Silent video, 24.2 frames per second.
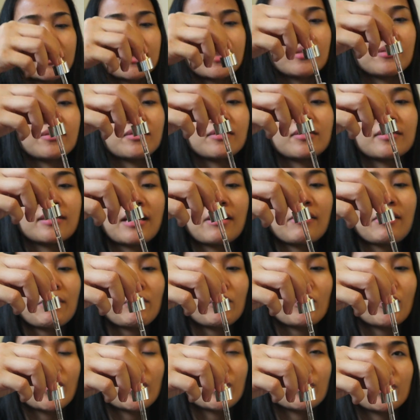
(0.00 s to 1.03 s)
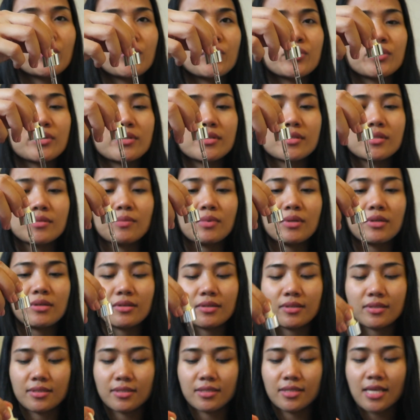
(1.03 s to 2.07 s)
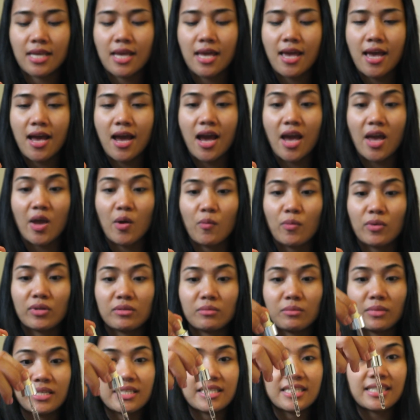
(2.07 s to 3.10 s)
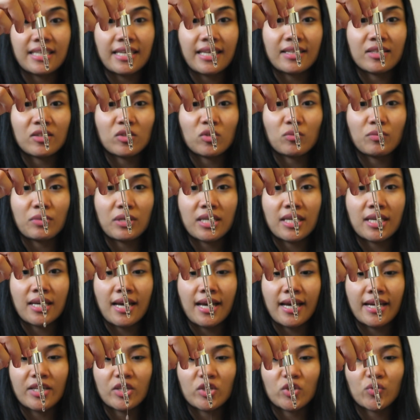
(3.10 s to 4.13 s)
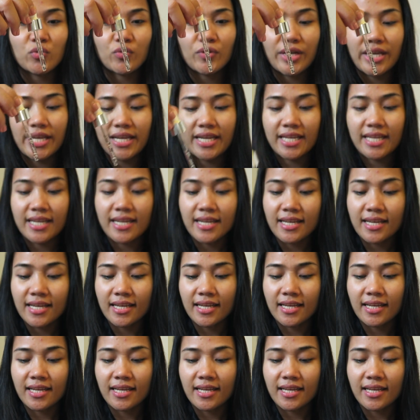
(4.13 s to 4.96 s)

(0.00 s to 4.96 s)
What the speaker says: So now I'm going to use this because I want my skin to be hydrated.